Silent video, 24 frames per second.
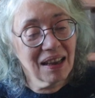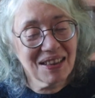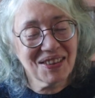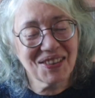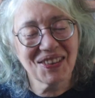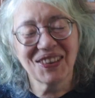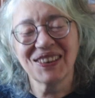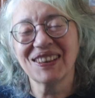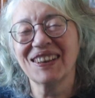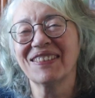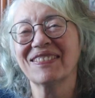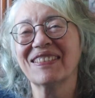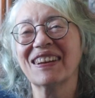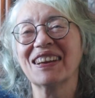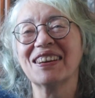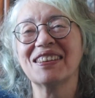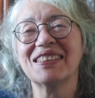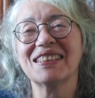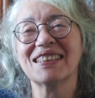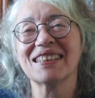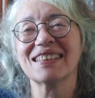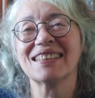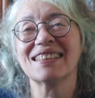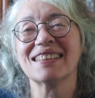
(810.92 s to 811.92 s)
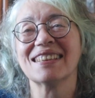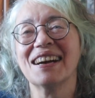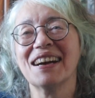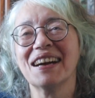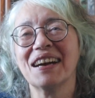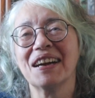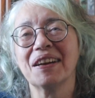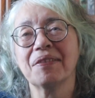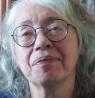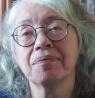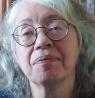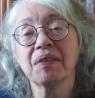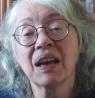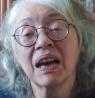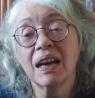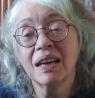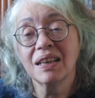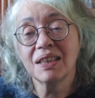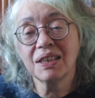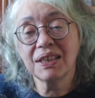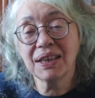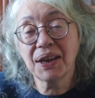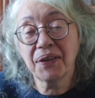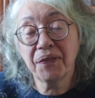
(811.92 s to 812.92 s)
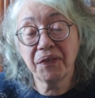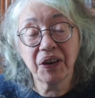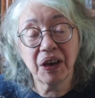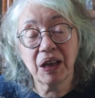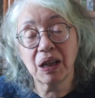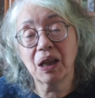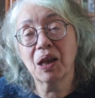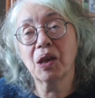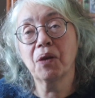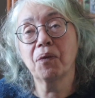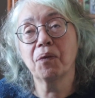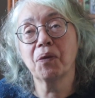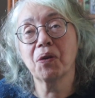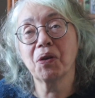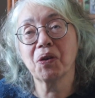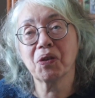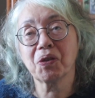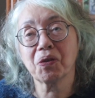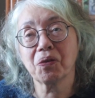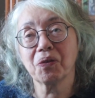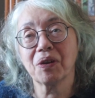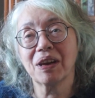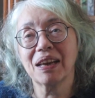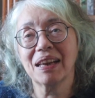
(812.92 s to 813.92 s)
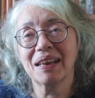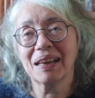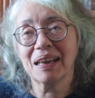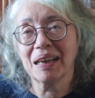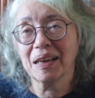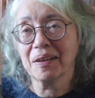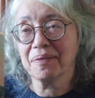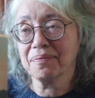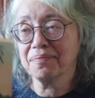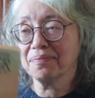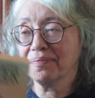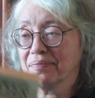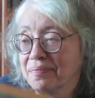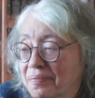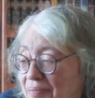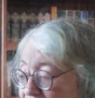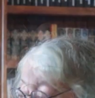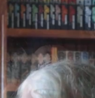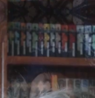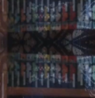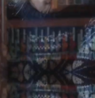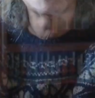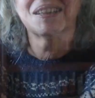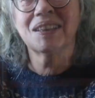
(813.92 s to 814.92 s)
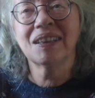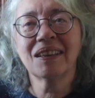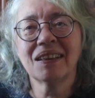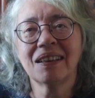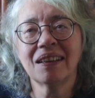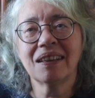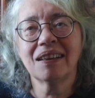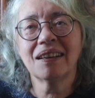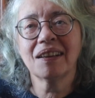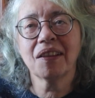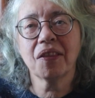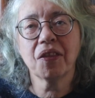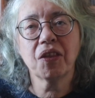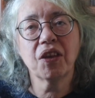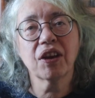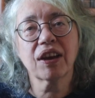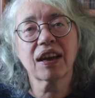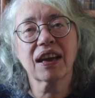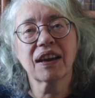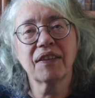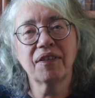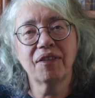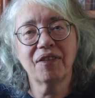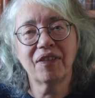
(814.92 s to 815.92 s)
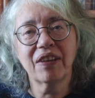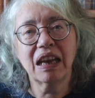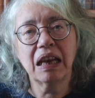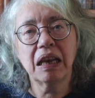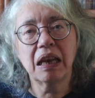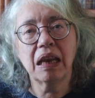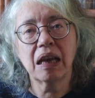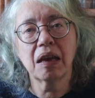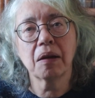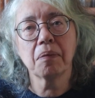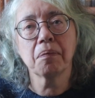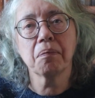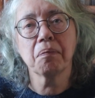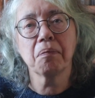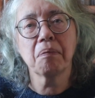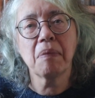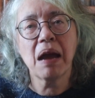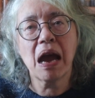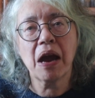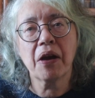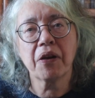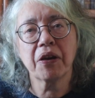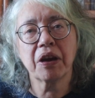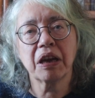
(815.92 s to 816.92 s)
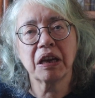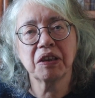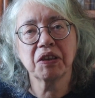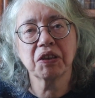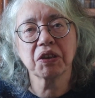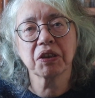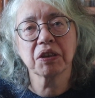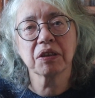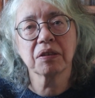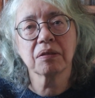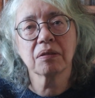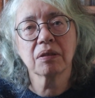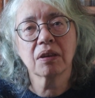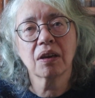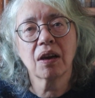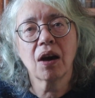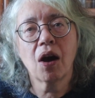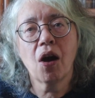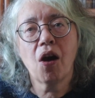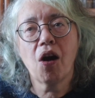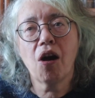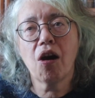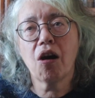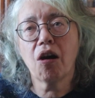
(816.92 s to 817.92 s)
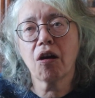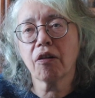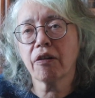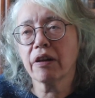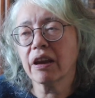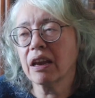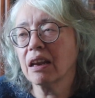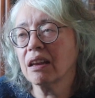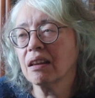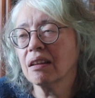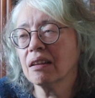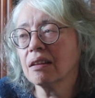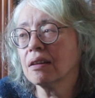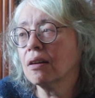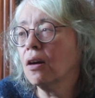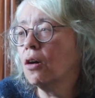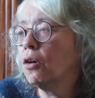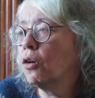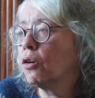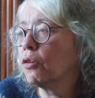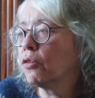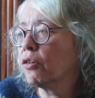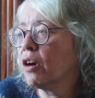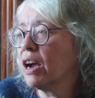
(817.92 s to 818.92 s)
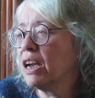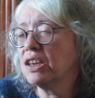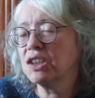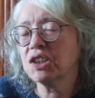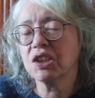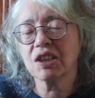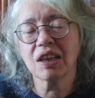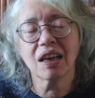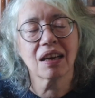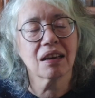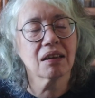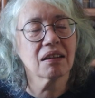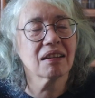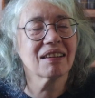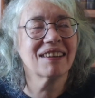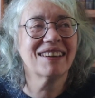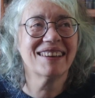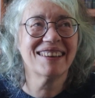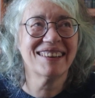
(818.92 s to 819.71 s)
that's all I'm going to say. Definitely worth reading. The Convenient Marriage. Horatia.